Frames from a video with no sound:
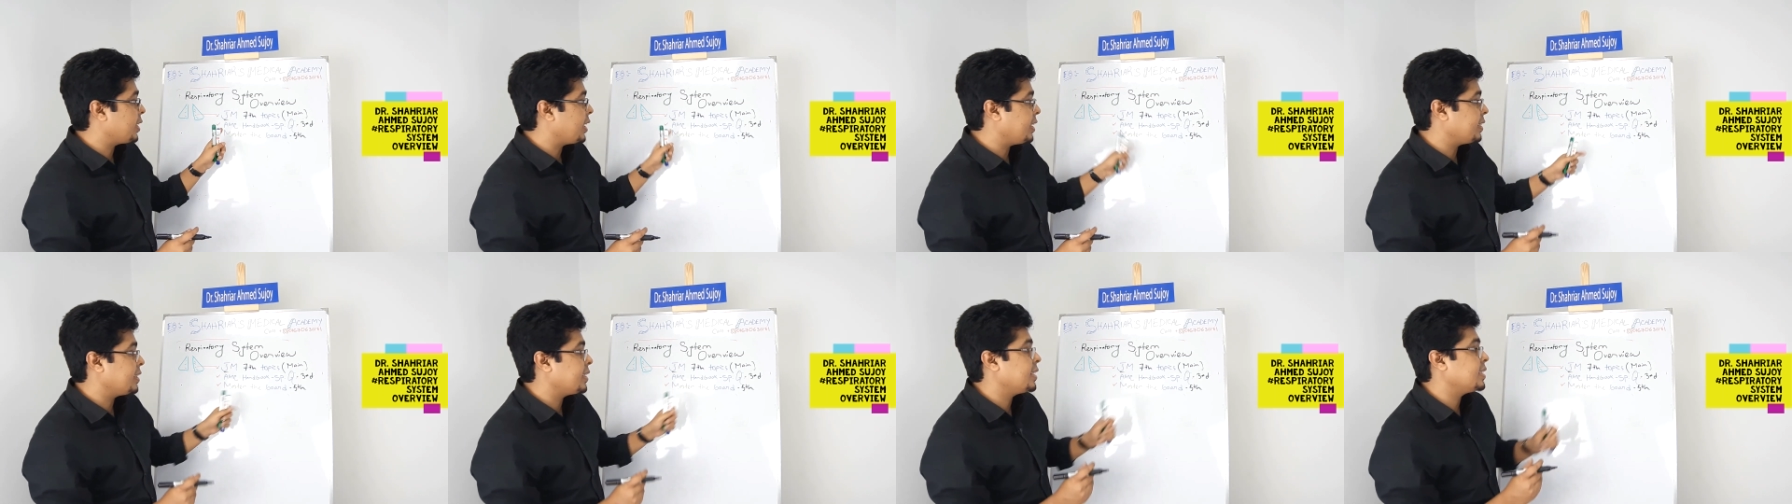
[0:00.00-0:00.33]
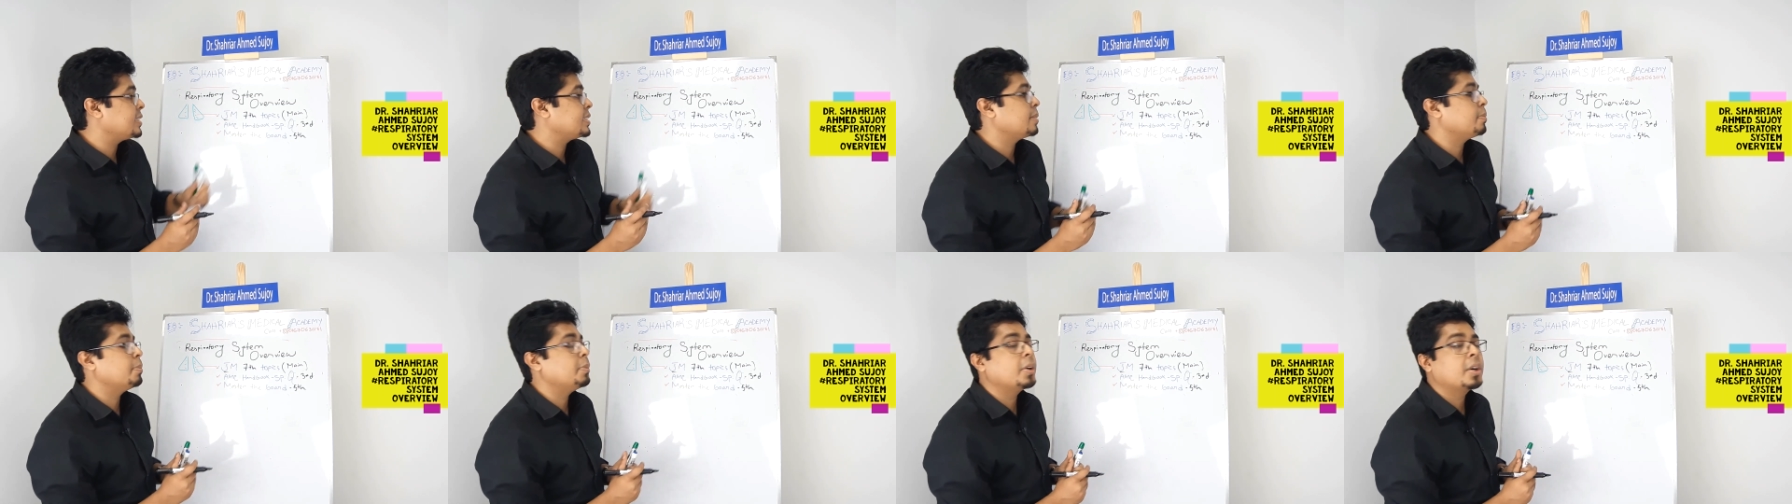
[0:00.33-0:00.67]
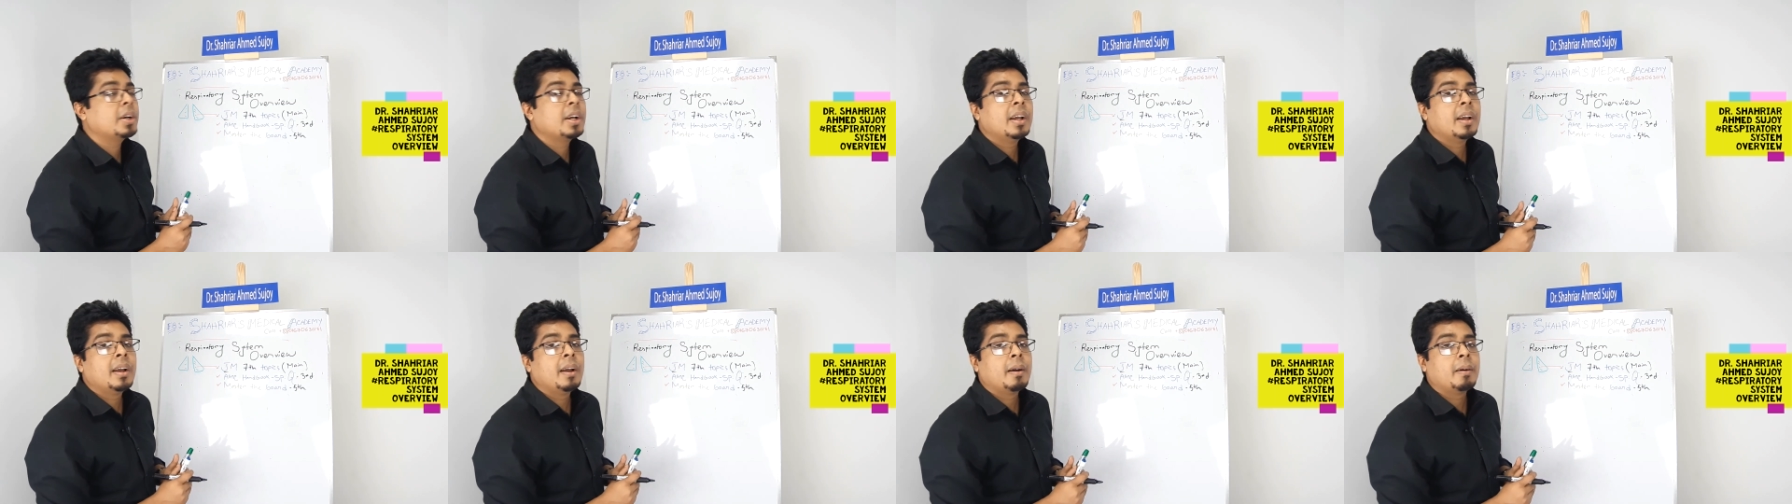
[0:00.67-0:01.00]
and there's a
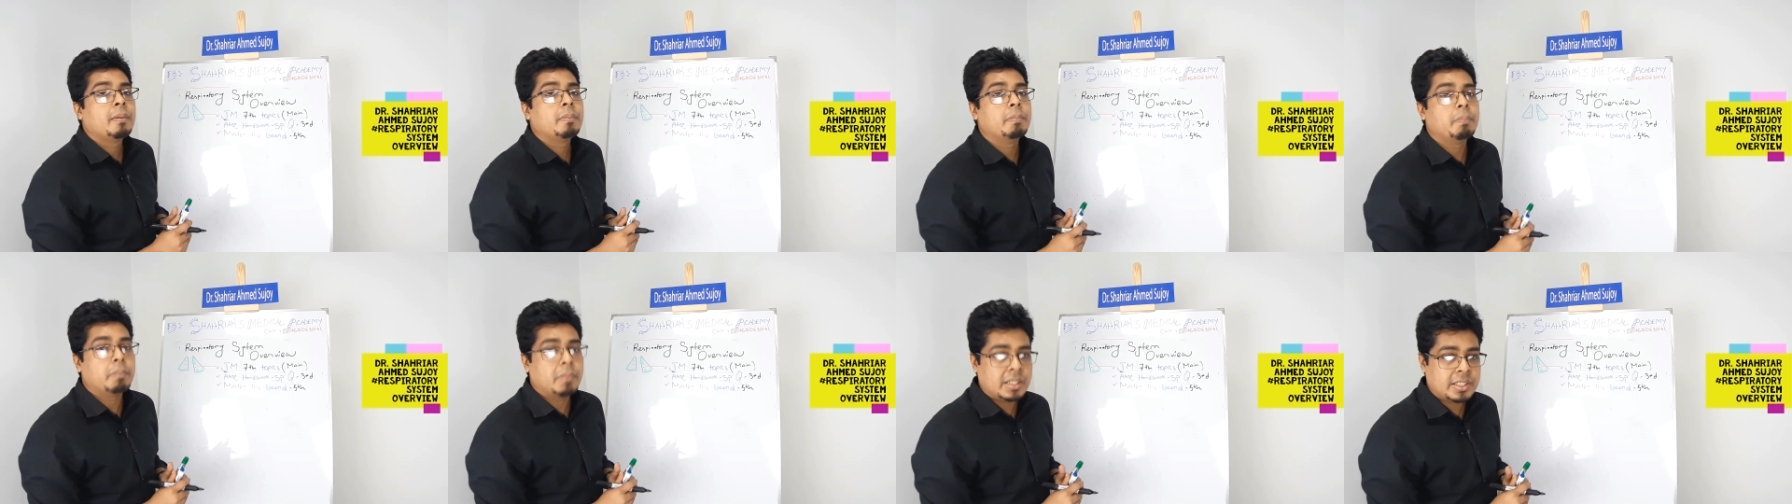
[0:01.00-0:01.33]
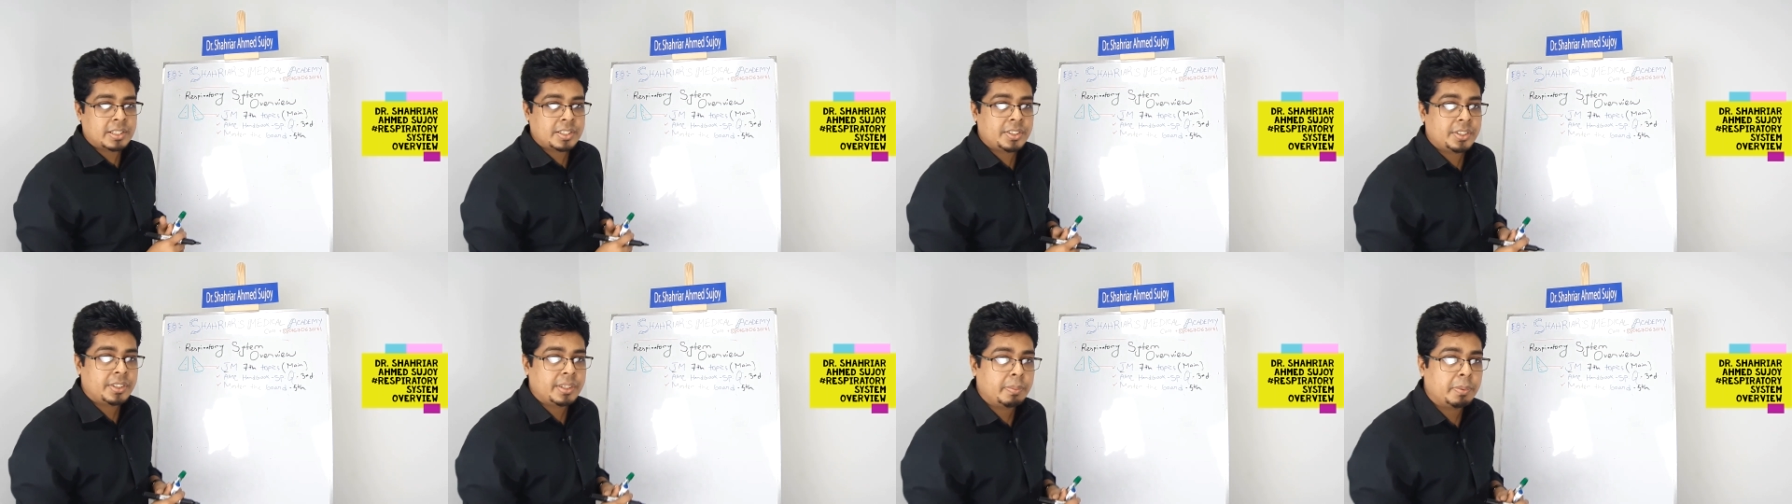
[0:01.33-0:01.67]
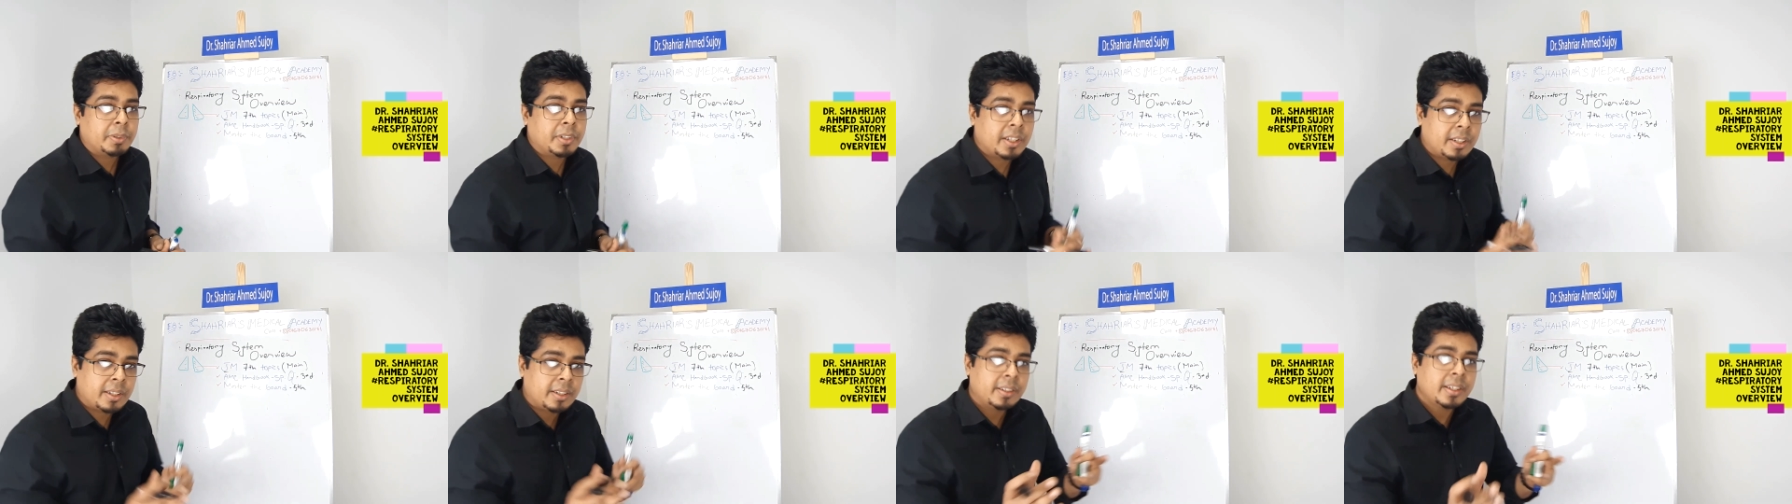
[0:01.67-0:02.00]
book mustard.
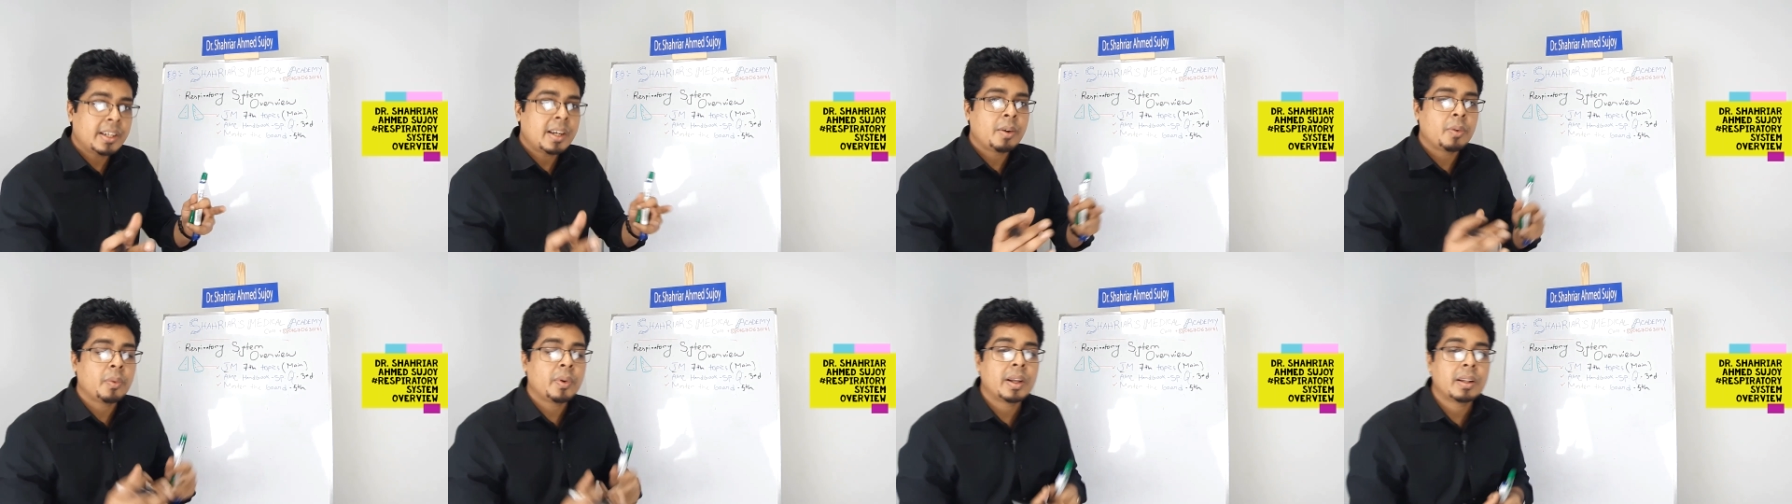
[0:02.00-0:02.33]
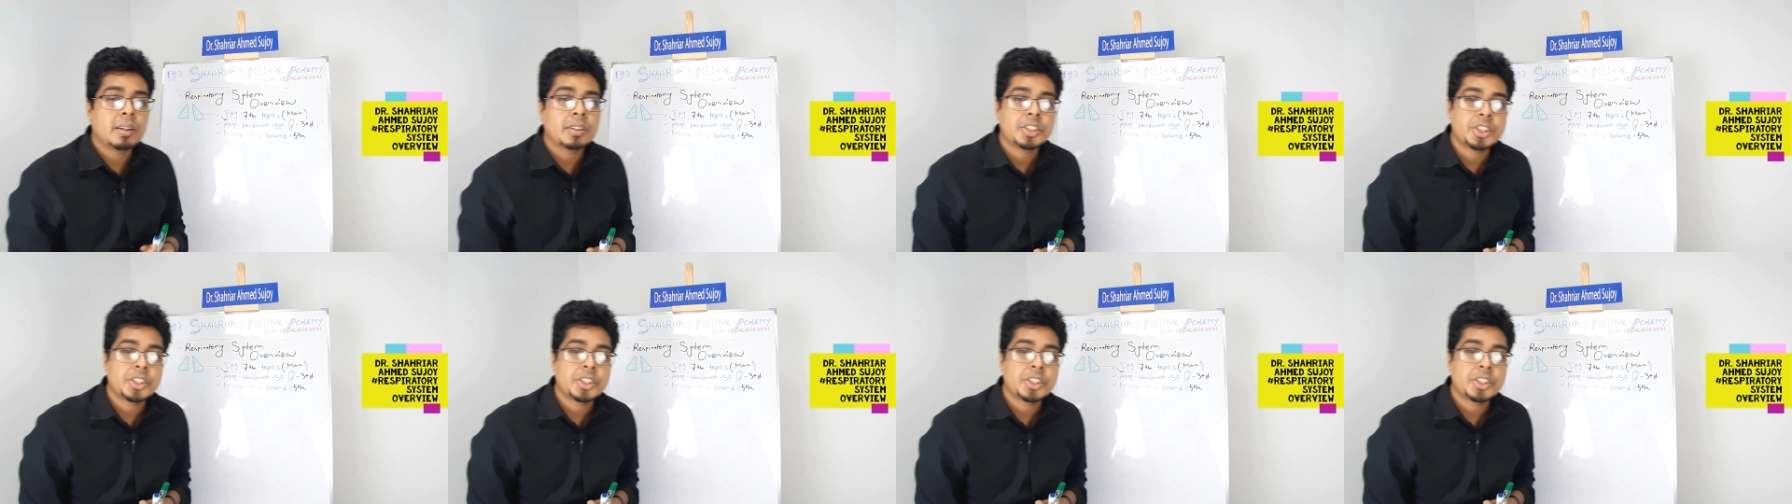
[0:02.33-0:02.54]
But now I'll